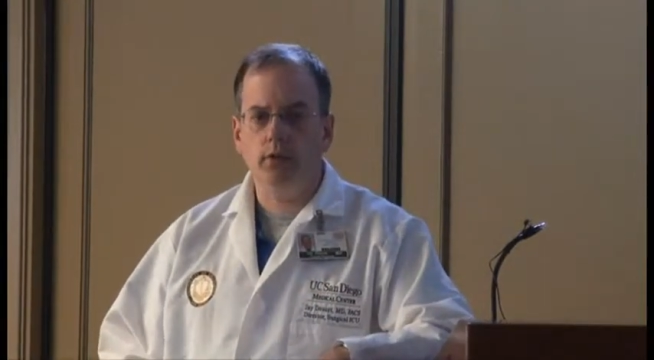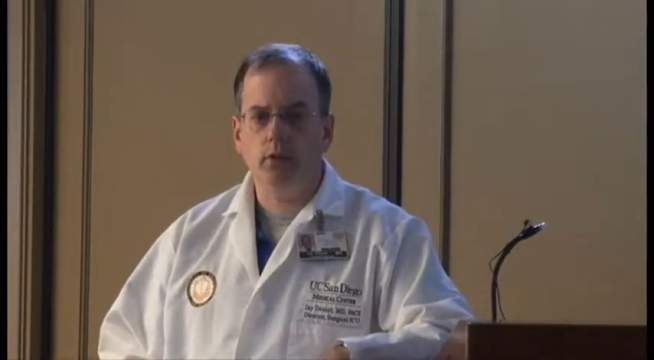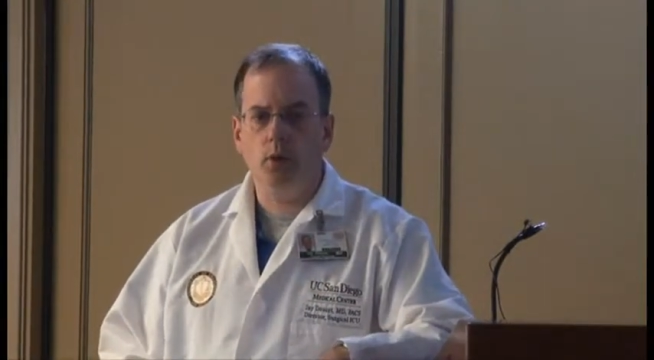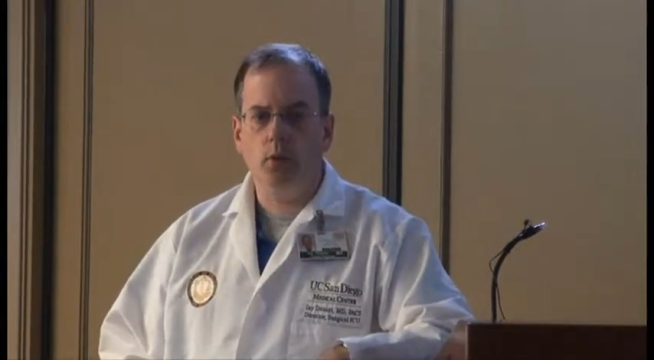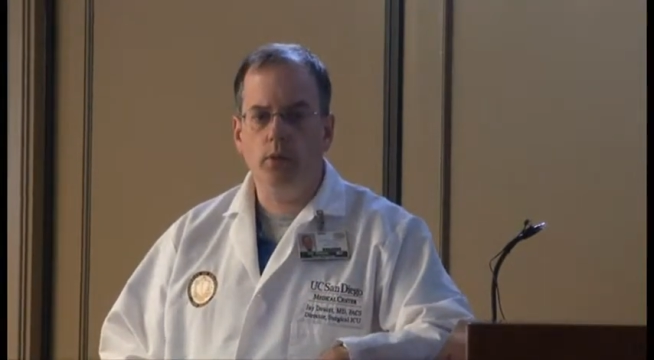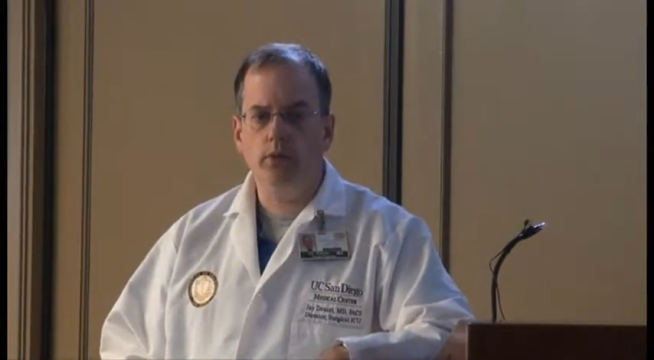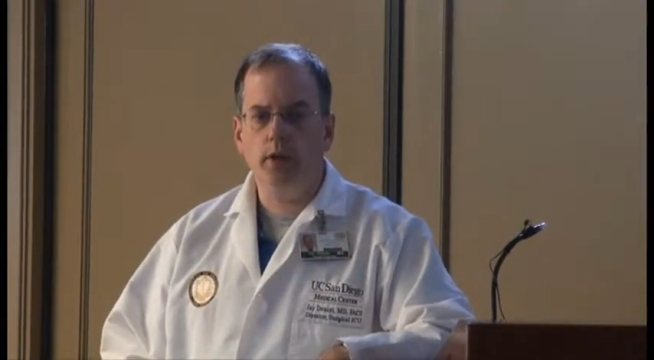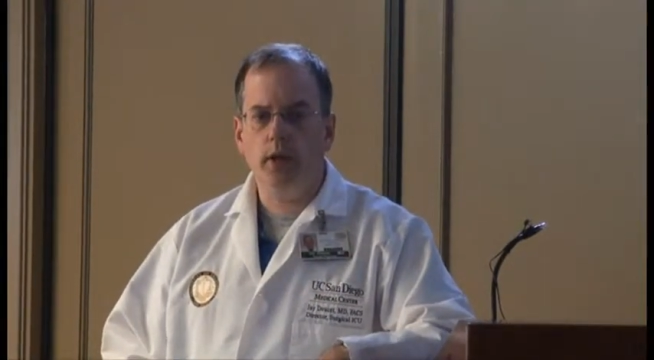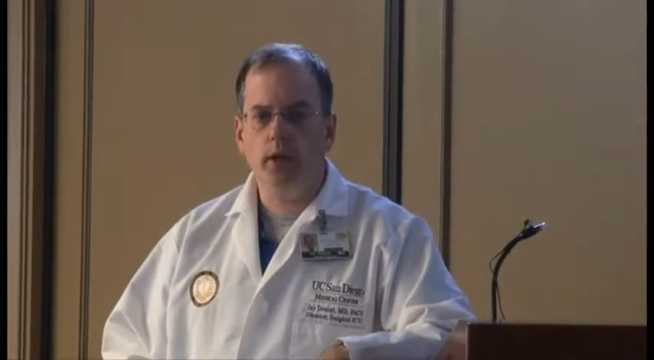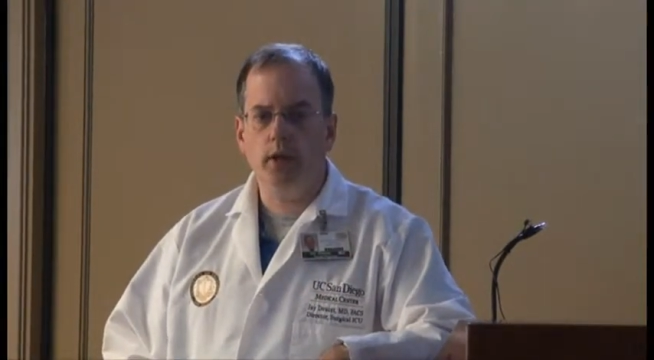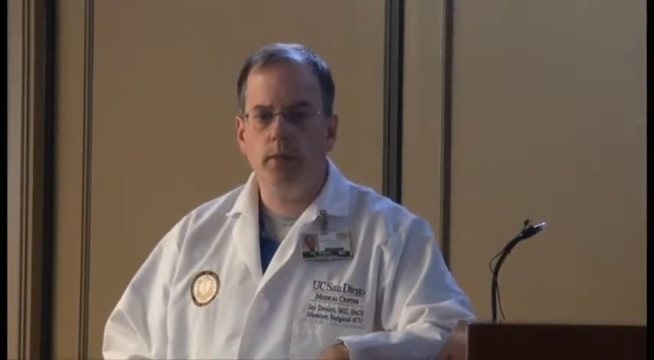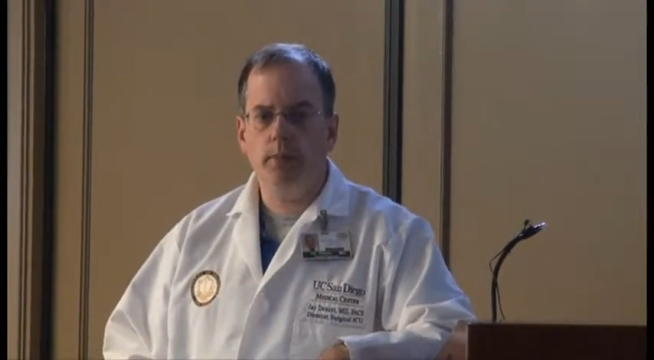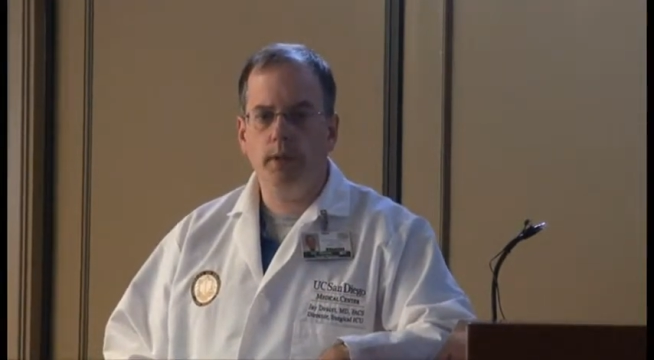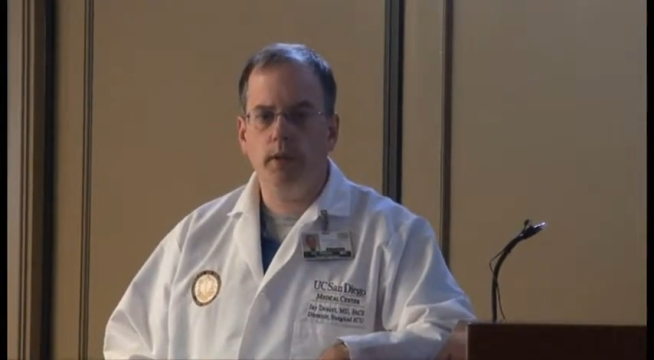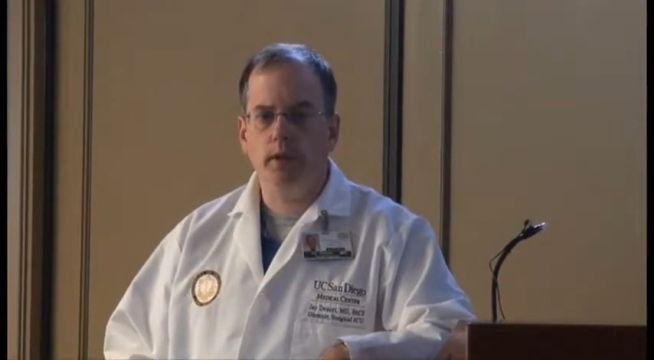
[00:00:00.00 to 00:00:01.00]
So is that
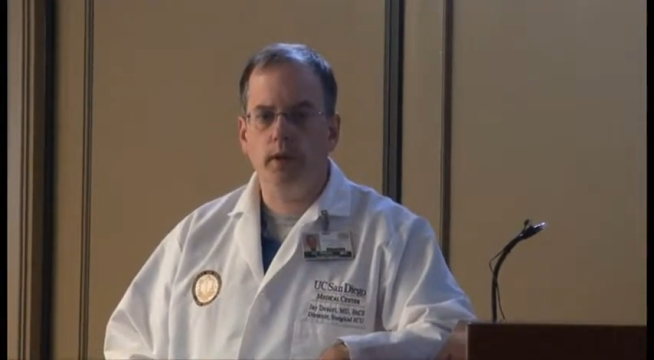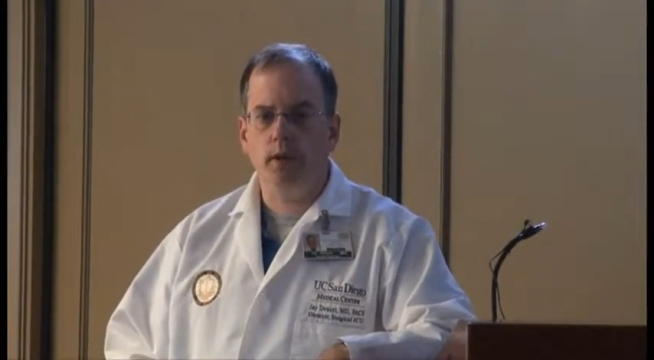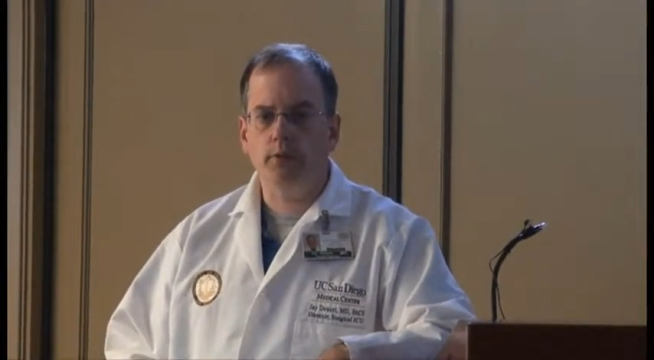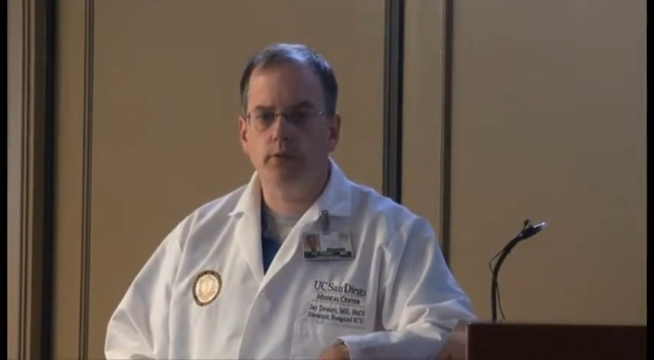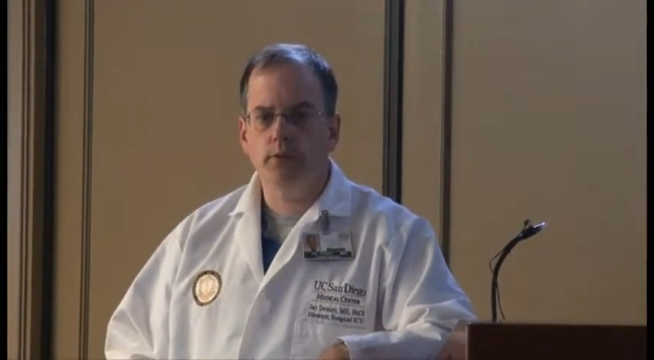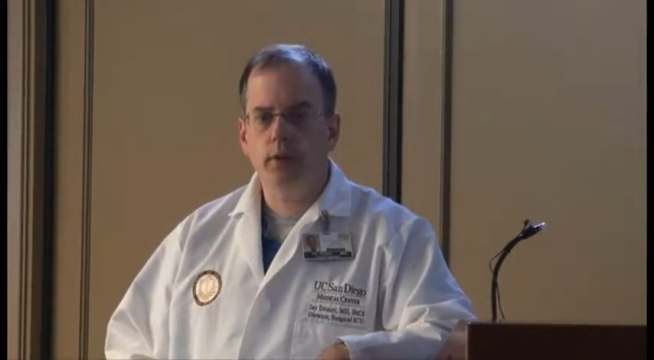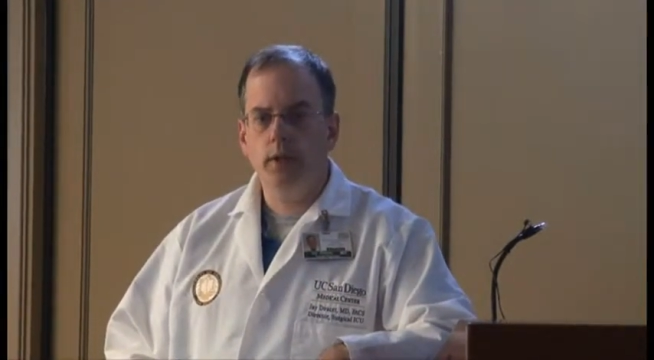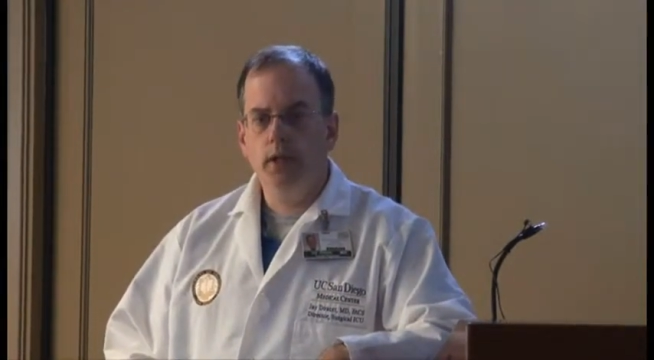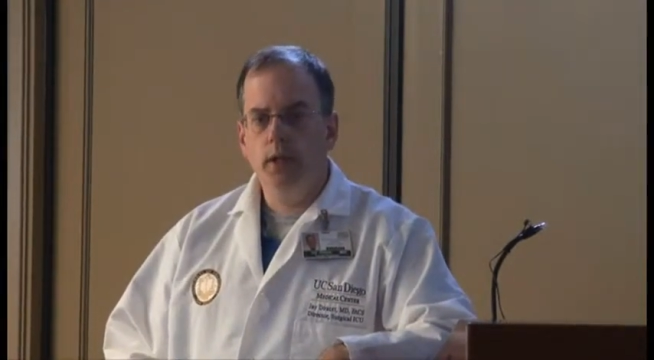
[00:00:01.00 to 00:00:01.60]
going to be enough?